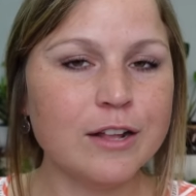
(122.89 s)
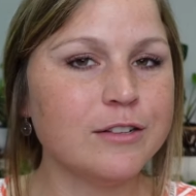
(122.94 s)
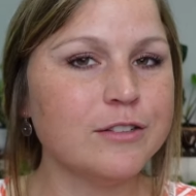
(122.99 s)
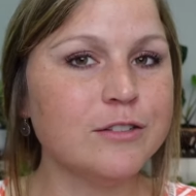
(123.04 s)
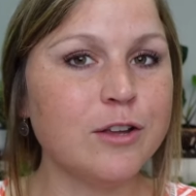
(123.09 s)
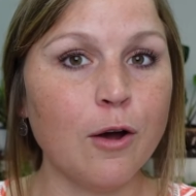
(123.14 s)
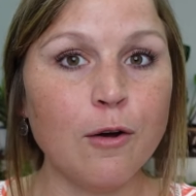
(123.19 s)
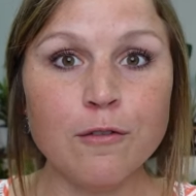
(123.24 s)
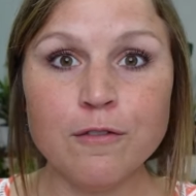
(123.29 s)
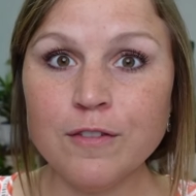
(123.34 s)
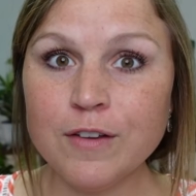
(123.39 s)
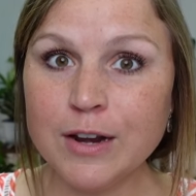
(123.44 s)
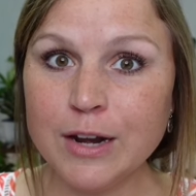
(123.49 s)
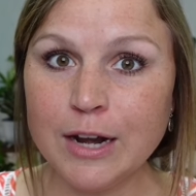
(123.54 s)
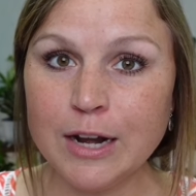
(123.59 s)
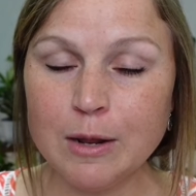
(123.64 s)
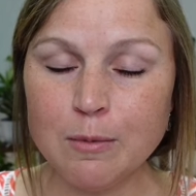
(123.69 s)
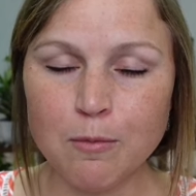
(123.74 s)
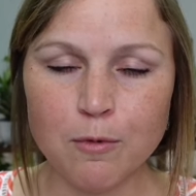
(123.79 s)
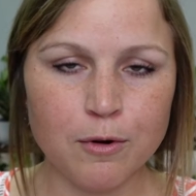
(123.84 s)
Don't feed
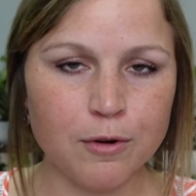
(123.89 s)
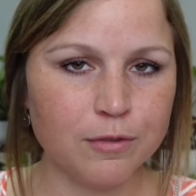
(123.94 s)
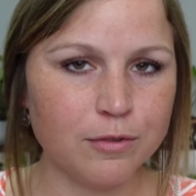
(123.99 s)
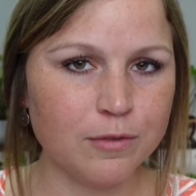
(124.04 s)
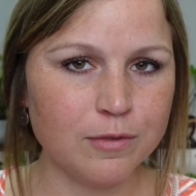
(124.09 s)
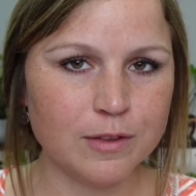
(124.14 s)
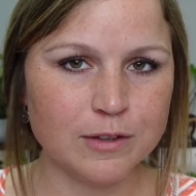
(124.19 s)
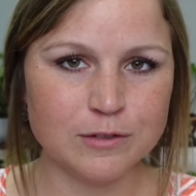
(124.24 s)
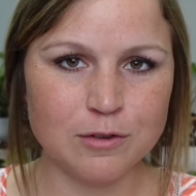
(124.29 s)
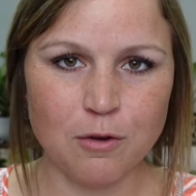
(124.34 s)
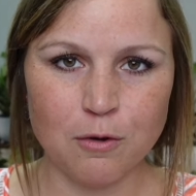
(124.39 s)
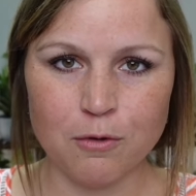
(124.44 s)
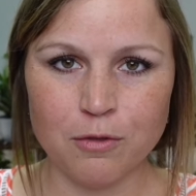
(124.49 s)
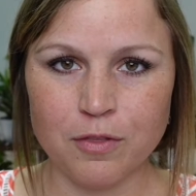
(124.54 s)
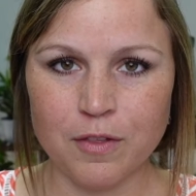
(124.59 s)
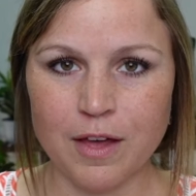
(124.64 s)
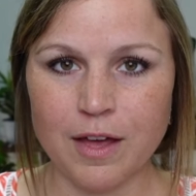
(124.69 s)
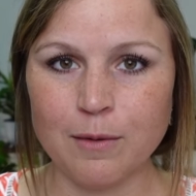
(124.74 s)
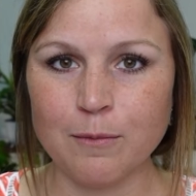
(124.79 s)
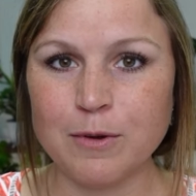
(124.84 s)
anymore through this whole
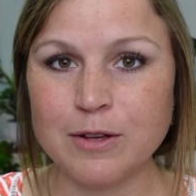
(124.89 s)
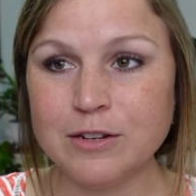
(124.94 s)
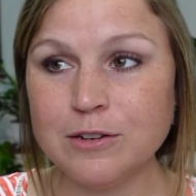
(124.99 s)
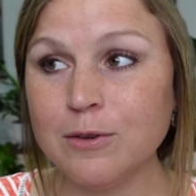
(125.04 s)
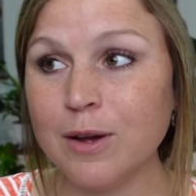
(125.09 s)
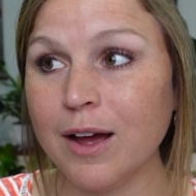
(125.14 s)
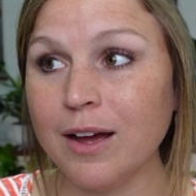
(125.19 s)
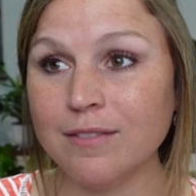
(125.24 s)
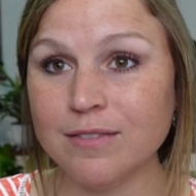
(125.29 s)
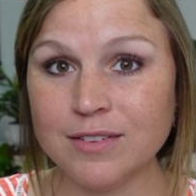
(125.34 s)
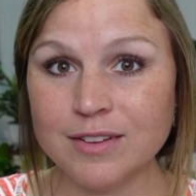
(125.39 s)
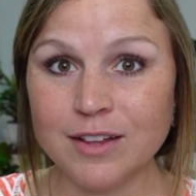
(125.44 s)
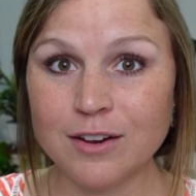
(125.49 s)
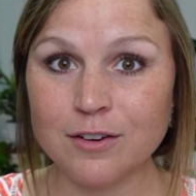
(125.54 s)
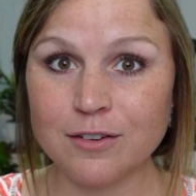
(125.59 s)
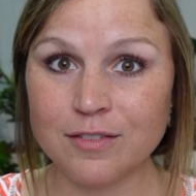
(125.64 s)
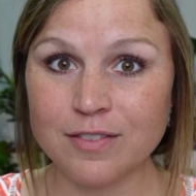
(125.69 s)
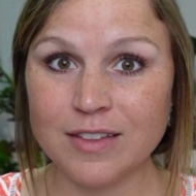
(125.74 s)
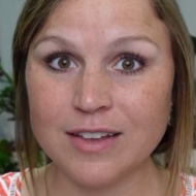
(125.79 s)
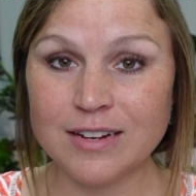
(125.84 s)
thing. We do have to let
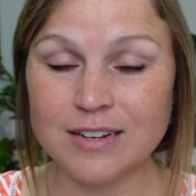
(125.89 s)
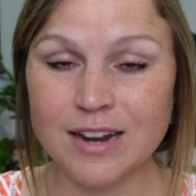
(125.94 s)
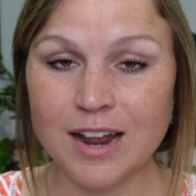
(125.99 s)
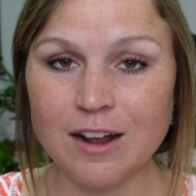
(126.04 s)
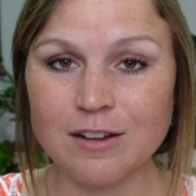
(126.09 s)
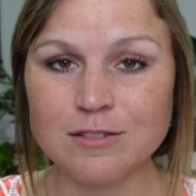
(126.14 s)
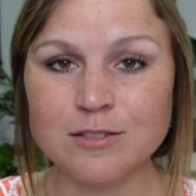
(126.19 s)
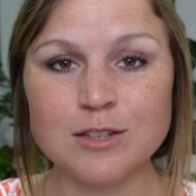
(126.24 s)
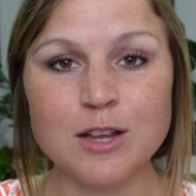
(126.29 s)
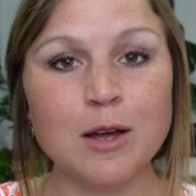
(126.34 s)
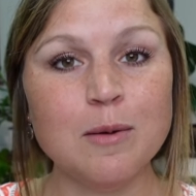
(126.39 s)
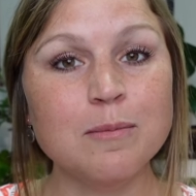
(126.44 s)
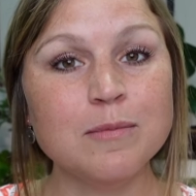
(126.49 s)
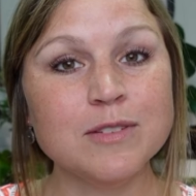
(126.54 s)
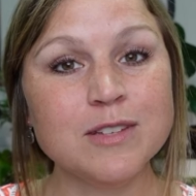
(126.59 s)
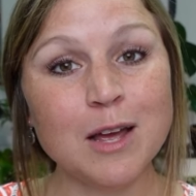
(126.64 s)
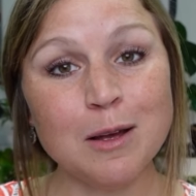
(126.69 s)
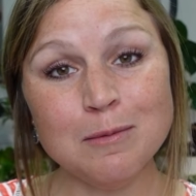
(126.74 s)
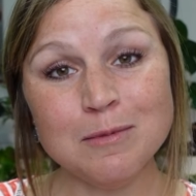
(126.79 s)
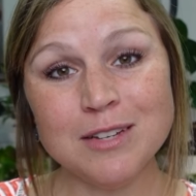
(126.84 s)
her thin down some.
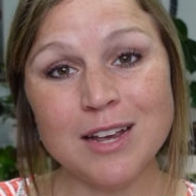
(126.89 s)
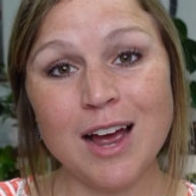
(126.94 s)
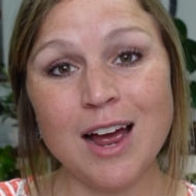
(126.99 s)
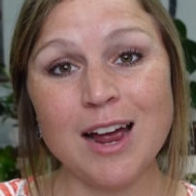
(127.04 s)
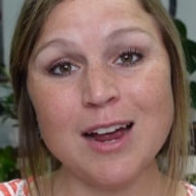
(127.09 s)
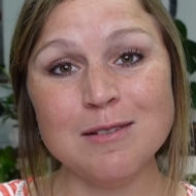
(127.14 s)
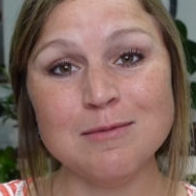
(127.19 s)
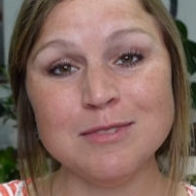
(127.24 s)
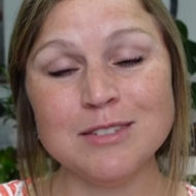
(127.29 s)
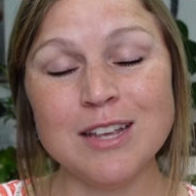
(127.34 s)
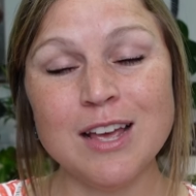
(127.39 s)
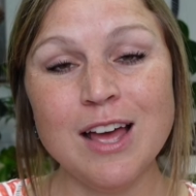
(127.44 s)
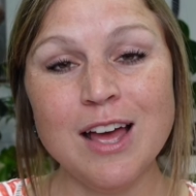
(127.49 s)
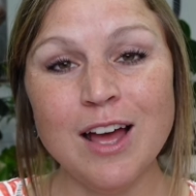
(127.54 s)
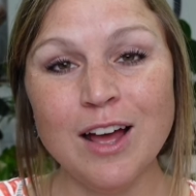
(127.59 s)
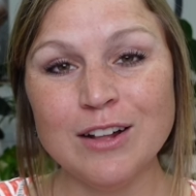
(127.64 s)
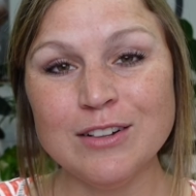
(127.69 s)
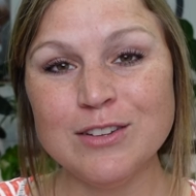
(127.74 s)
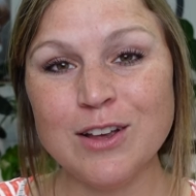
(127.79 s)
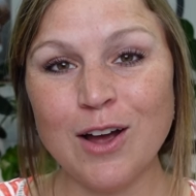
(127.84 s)
Sometimes
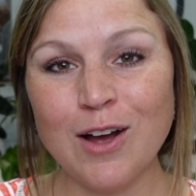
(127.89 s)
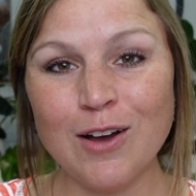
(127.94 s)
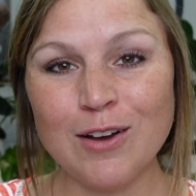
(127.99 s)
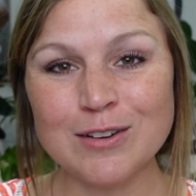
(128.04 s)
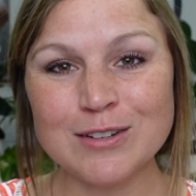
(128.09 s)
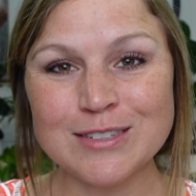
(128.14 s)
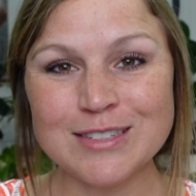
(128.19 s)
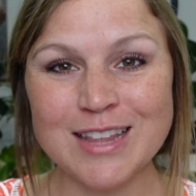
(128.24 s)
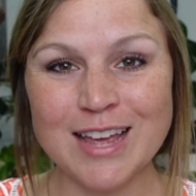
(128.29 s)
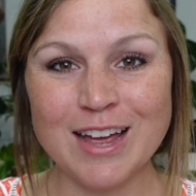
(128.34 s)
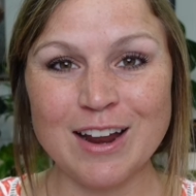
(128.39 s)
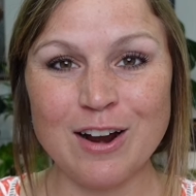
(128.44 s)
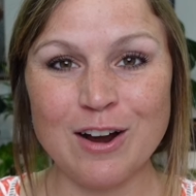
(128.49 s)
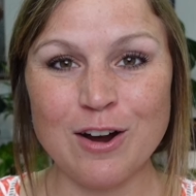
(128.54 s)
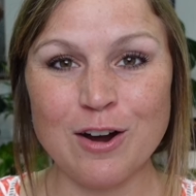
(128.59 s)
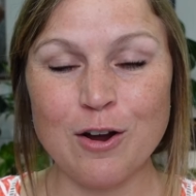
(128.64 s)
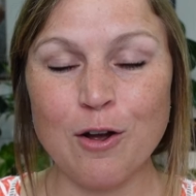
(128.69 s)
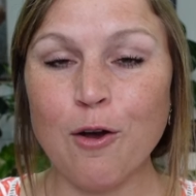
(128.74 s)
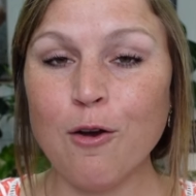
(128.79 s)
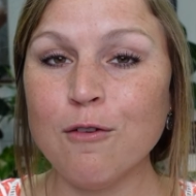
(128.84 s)
dogs that
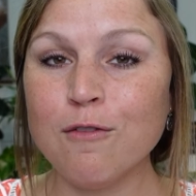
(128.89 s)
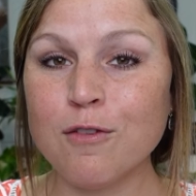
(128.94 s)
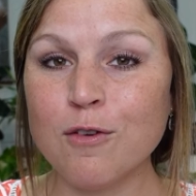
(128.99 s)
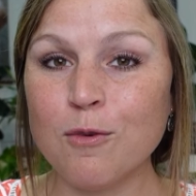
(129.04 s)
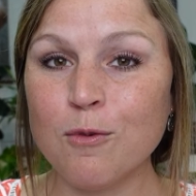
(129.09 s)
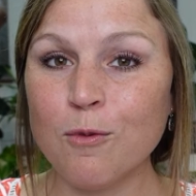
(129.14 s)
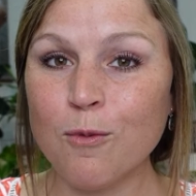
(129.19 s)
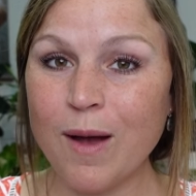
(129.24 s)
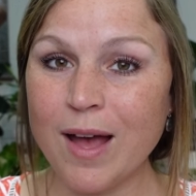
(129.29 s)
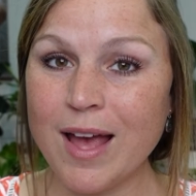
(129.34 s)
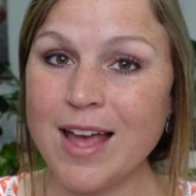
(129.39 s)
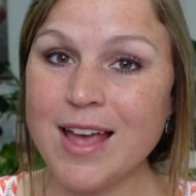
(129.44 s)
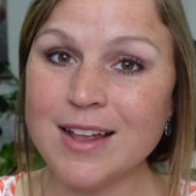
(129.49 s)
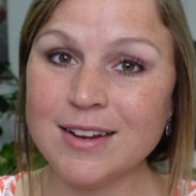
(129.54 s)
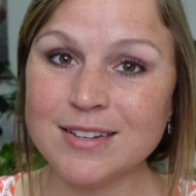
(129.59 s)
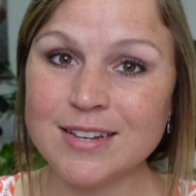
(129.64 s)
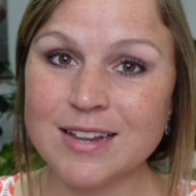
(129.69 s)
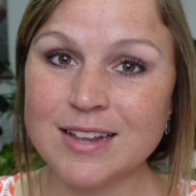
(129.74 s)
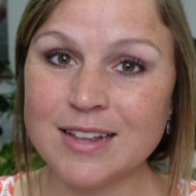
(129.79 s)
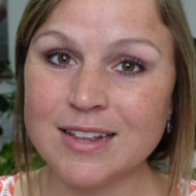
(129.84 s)
are
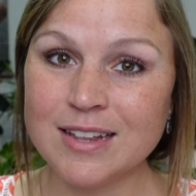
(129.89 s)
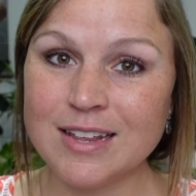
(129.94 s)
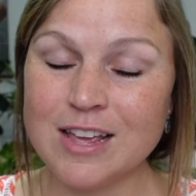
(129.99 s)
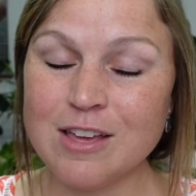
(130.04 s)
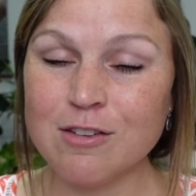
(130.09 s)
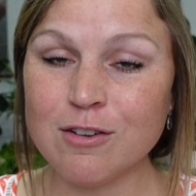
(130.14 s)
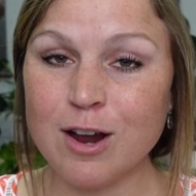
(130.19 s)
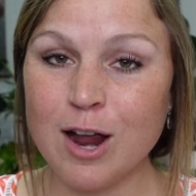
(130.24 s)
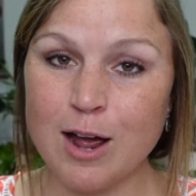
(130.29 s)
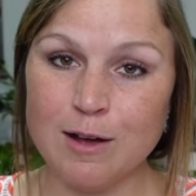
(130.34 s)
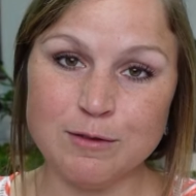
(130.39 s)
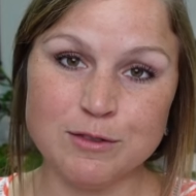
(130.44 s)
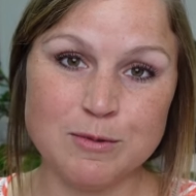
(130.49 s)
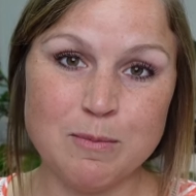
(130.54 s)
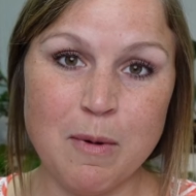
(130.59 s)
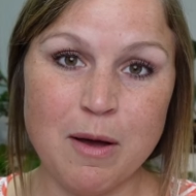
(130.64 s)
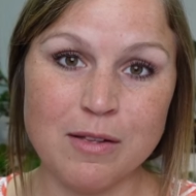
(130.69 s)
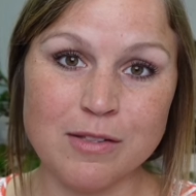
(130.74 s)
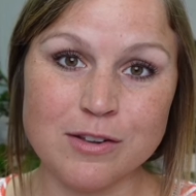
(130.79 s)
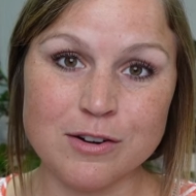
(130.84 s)
overweight either have
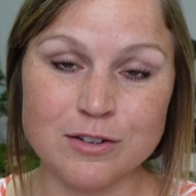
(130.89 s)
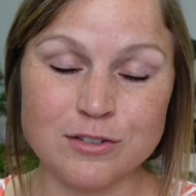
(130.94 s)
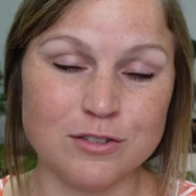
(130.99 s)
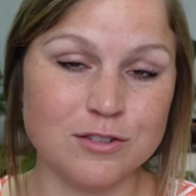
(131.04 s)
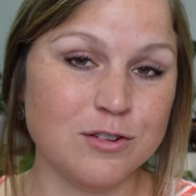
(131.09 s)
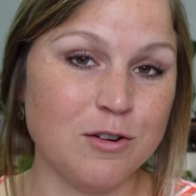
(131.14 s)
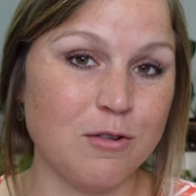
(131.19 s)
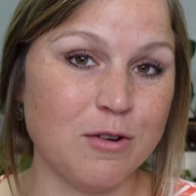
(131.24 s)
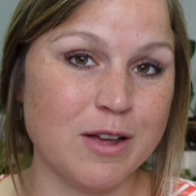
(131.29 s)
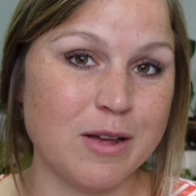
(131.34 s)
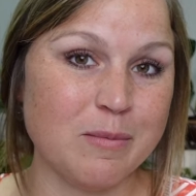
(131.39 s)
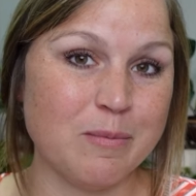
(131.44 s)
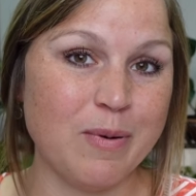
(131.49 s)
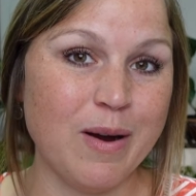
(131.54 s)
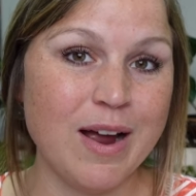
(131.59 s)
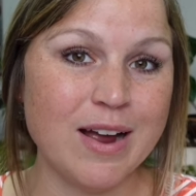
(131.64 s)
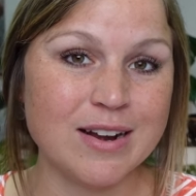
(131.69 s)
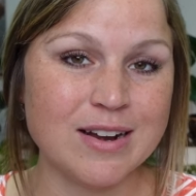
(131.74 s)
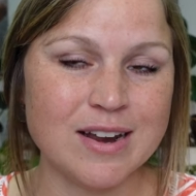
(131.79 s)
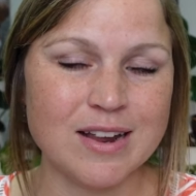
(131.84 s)
small litters or don't get
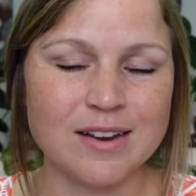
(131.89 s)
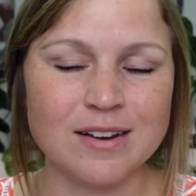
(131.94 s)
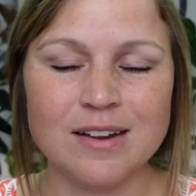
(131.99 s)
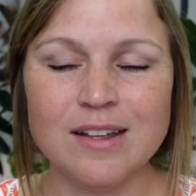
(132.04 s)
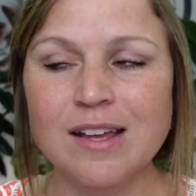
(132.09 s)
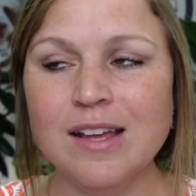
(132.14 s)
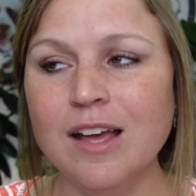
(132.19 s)
pregnant.